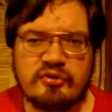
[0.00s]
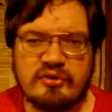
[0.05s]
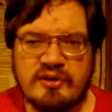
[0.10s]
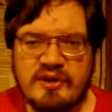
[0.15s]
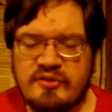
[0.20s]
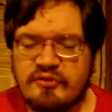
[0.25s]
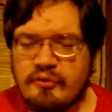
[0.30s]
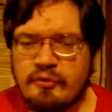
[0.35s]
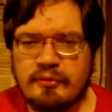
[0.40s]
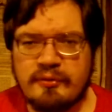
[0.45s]
It's
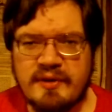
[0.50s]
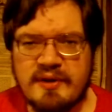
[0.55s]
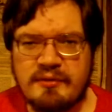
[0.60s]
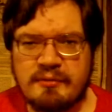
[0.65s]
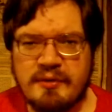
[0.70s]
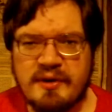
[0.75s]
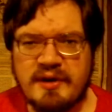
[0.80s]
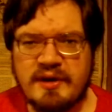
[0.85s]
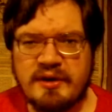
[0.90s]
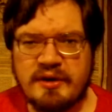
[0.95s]
already
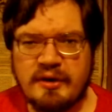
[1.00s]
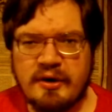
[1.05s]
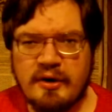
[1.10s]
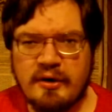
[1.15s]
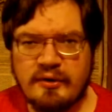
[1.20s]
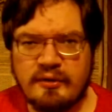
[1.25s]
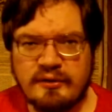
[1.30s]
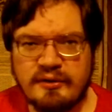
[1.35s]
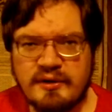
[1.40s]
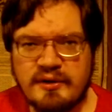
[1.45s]
ready to go.
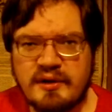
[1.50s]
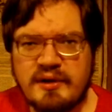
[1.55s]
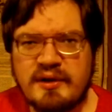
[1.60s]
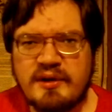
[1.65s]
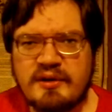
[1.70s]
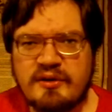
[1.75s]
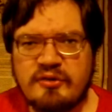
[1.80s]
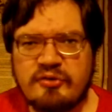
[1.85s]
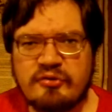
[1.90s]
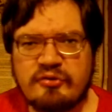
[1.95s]

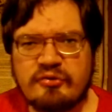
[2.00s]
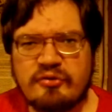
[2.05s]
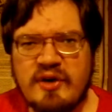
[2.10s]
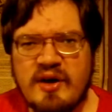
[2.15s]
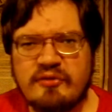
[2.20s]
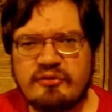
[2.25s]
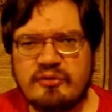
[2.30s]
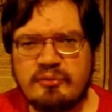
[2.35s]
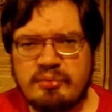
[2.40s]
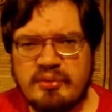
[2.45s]
You just have
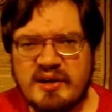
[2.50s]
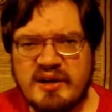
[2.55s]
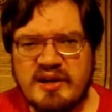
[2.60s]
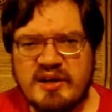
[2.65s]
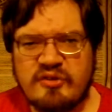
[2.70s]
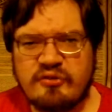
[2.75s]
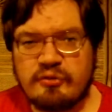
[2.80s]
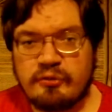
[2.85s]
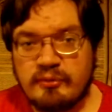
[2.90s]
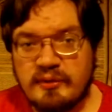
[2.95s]
to bring it
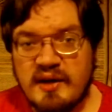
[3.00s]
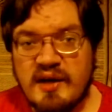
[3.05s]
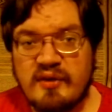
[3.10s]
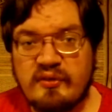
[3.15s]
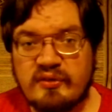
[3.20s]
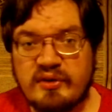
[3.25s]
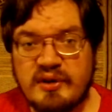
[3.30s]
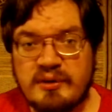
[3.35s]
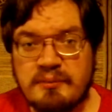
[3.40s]
into reality.